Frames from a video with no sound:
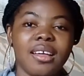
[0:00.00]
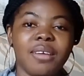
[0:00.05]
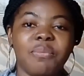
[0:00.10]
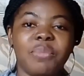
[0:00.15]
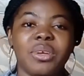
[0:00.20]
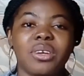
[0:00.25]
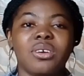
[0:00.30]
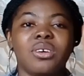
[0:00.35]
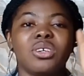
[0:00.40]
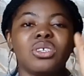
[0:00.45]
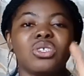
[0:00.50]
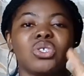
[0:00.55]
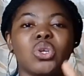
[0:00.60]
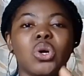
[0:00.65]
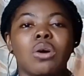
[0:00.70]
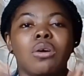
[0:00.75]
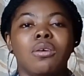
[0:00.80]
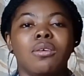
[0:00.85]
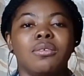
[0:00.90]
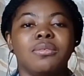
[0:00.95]
because
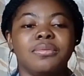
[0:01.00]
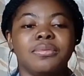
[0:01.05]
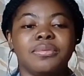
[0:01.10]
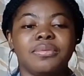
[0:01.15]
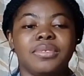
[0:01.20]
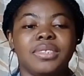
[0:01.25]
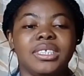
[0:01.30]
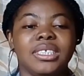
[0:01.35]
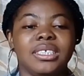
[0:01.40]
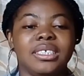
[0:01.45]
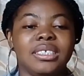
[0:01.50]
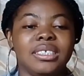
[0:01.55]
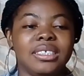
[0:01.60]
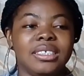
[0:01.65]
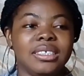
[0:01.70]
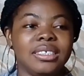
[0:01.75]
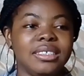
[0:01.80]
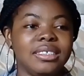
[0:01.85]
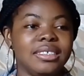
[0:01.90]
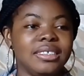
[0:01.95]
of
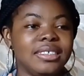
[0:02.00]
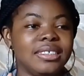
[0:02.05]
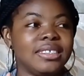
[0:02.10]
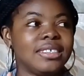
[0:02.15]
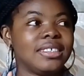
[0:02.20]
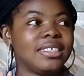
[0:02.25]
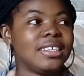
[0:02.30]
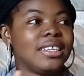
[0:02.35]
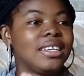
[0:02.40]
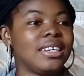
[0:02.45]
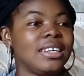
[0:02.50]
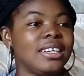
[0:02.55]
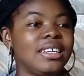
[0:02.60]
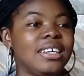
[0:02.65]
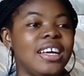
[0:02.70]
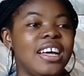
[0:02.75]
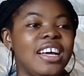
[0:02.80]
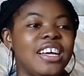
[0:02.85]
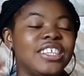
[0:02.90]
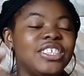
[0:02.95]
the
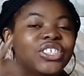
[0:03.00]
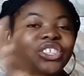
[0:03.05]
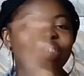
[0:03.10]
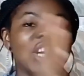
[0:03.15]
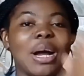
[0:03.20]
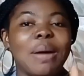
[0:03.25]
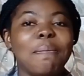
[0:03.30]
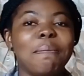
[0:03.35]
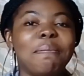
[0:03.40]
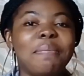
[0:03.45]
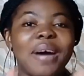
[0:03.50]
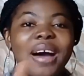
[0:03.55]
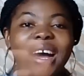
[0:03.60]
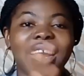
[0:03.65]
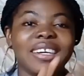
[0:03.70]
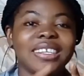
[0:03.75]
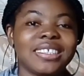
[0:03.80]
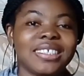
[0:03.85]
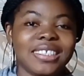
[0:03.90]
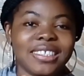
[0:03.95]

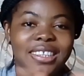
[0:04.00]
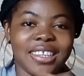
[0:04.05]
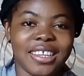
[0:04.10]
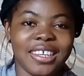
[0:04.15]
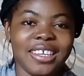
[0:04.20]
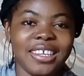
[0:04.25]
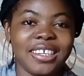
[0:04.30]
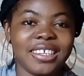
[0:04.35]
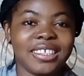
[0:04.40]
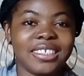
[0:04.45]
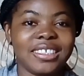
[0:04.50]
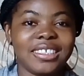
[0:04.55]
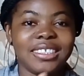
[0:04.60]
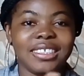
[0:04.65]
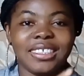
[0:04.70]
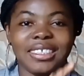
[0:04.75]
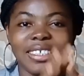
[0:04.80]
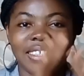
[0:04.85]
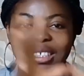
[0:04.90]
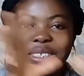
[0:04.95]
jam-packed thing
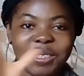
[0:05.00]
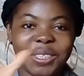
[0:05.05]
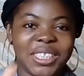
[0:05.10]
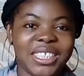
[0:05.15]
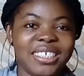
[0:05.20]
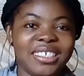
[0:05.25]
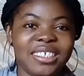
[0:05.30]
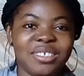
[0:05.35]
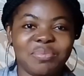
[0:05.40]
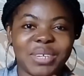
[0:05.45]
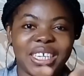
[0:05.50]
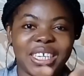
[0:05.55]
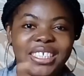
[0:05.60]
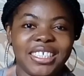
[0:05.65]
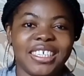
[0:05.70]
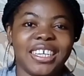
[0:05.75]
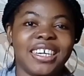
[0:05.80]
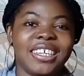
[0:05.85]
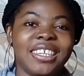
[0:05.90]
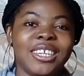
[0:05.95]
in this my
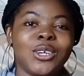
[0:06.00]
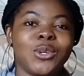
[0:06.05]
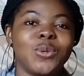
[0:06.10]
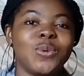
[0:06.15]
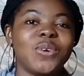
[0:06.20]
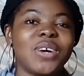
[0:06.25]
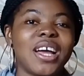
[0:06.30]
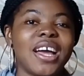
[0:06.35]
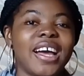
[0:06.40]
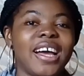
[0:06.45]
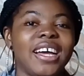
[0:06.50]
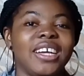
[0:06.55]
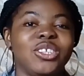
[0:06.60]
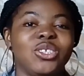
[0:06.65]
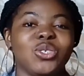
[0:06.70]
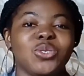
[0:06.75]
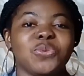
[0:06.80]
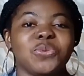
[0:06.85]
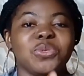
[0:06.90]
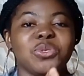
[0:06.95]
channel, I
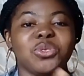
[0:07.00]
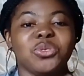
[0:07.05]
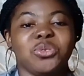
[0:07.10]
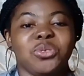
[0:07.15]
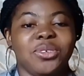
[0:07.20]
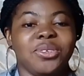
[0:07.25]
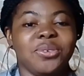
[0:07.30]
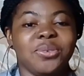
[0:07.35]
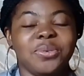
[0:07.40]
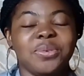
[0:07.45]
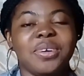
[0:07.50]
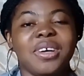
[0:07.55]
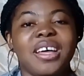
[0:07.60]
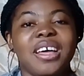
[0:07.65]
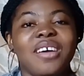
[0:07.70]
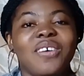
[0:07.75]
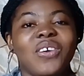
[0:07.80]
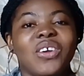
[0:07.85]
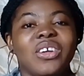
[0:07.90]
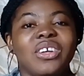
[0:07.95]
just want to
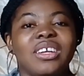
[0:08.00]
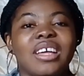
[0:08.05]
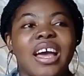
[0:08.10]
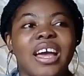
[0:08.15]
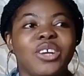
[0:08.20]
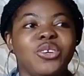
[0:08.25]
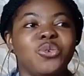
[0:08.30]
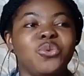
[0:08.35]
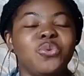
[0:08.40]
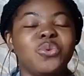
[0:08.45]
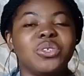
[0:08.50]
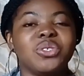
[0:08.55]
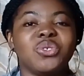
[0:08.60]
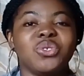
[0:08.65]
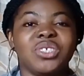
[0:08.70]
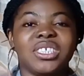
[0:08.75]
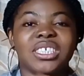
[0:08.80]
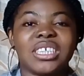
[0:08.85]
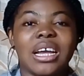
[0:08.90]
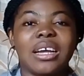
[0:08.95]
I don't want to
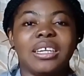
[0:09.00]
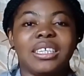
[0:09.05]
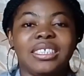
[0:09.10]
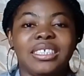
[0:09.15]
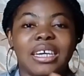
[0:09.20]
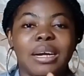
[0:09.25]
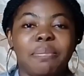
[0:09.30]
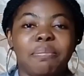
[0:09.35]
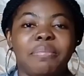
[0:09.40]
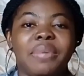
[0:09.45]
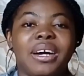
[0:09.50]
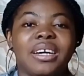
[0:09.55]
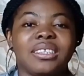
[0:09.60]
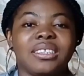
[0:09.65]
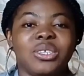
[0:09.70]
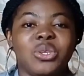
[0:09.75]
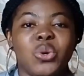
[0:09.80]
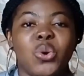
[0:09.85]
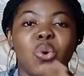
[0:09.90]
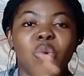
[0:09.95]

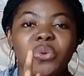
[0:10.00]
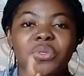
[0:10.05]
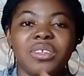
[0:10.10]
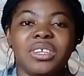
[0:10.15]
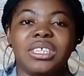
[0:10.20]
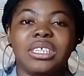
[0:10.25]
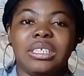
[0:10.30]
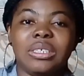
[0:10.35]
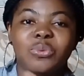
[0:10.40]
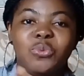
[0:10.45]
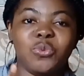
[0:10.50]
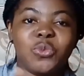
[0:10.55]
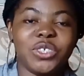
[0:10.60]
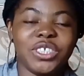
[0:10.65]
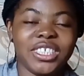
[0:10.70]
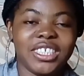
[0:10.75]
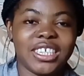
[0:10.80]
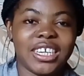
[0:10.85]
jam-pack the whole thing in one